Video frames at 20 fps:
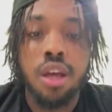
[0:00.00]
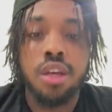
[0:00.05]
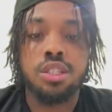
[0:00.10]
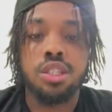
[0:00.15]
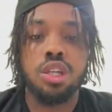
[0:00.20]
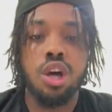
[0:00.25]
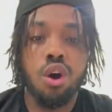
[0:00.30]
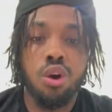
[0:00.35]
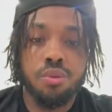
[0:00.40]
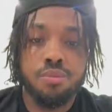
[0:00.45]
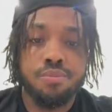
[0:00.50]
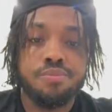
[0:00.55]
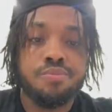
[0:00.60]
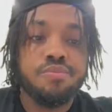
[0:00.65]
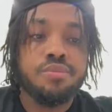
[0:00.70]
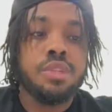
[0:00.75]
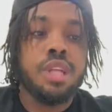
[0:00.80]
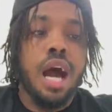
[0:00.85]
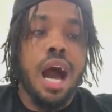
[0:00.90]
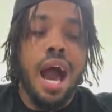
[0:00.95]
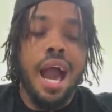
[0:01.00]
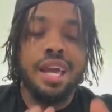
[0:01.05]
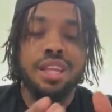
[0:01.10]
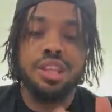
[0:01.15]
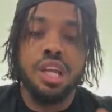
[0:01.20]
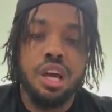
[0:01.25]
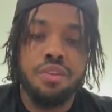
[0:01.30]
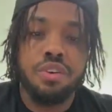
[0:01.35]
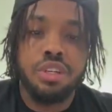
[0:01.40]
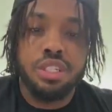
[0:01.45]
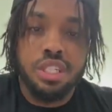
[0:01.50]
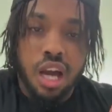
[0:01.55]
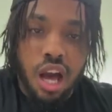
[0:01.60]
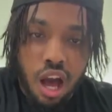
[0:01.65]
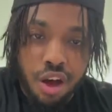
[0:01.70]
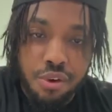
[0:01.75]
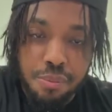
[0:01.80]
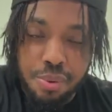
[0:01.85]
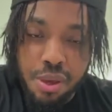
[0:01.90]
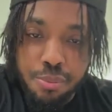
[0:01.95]
So I leverage
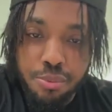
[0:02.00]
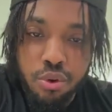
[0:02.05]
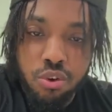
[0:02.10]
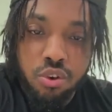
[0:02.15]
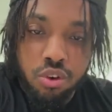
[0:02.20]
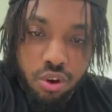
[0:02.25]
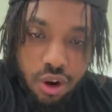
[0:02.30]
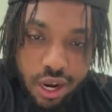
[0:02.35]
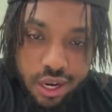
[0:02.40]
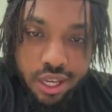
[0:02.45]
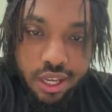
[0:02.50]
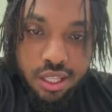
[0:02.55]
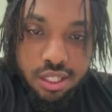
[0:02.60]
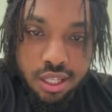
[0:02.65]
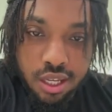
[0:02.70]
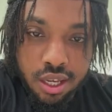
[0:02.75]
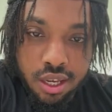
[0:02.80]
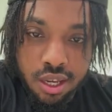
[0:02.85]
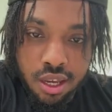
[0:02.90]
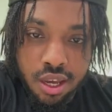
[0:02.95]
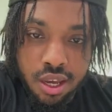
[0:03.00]
other people's credit